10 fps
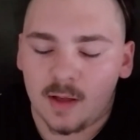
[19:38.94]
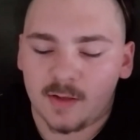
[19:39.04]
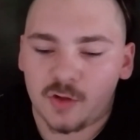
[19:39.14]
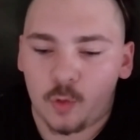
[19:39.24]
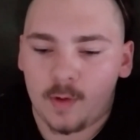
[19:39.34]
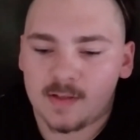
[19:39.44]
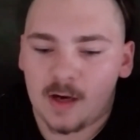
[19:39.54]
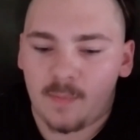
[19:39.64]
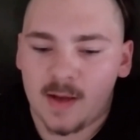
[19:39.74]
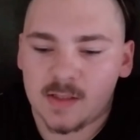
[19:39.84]
two 1
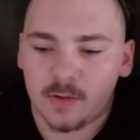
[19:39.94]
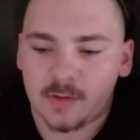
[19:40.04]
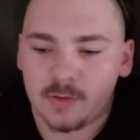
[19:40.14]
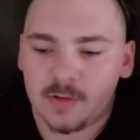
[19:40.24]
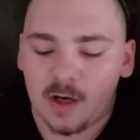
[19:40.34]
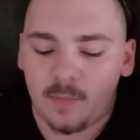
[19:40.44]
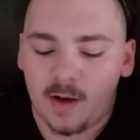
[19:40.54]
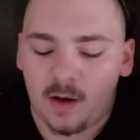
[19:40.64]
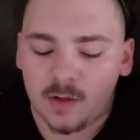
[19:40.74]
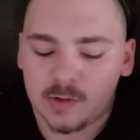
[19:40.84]
terabytes or 2 terabyte
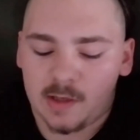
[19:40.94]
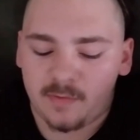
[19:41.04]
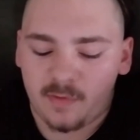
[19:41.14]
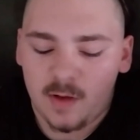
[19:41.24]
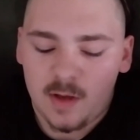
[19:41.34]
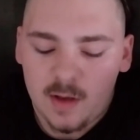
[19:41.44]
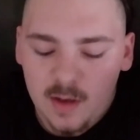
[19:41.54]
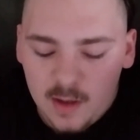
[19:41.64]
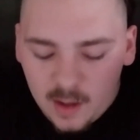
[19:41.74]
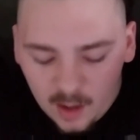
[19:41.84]
hard drives.
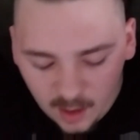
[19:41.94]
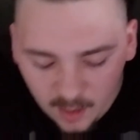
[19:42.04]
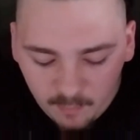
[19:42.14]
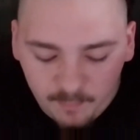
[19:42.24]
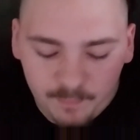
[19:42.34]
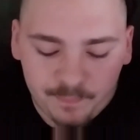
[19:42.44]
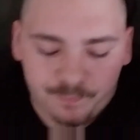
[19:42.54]
I'm